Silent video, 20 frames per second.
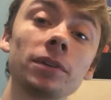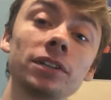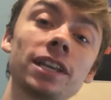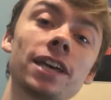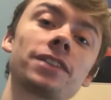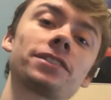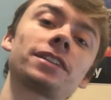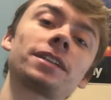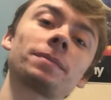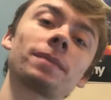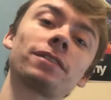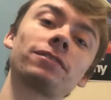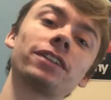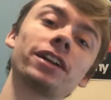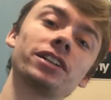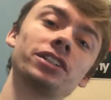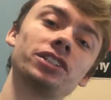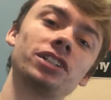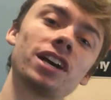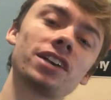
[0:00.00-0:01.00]
texting my
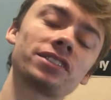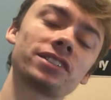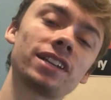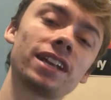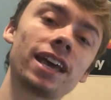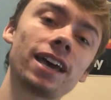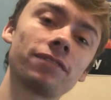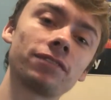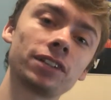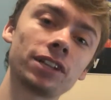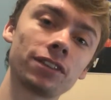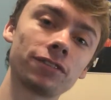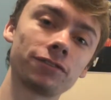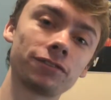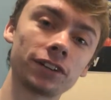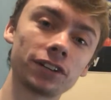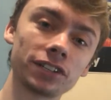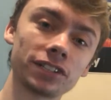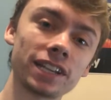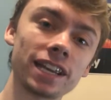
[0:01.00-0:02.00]
friend Justin after the
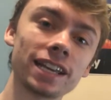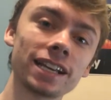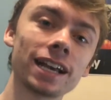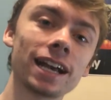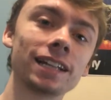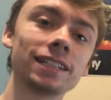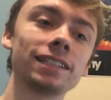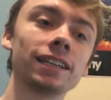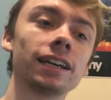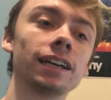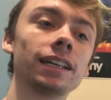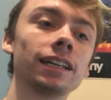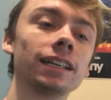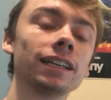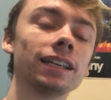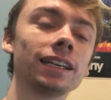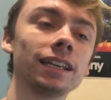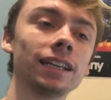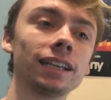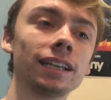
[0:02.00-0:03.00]
first day got done
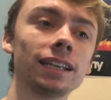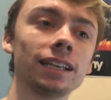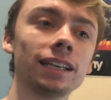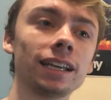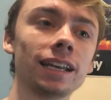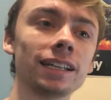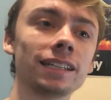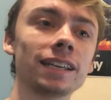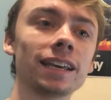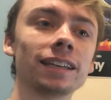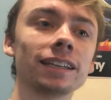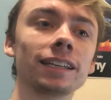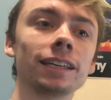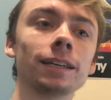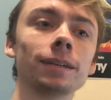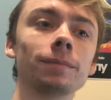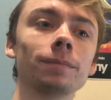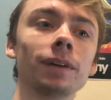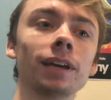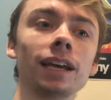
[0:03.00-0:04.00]
and telling
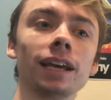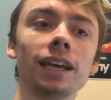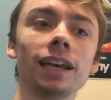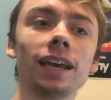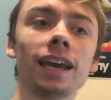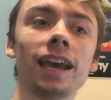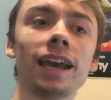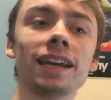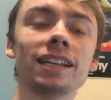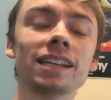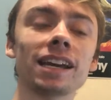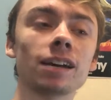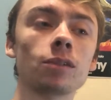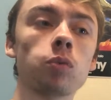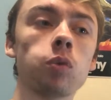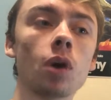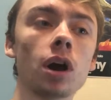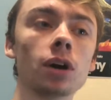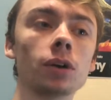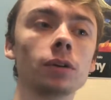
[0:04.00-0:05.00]
him, and I
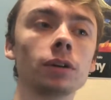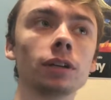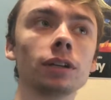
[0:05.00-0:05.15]
quote,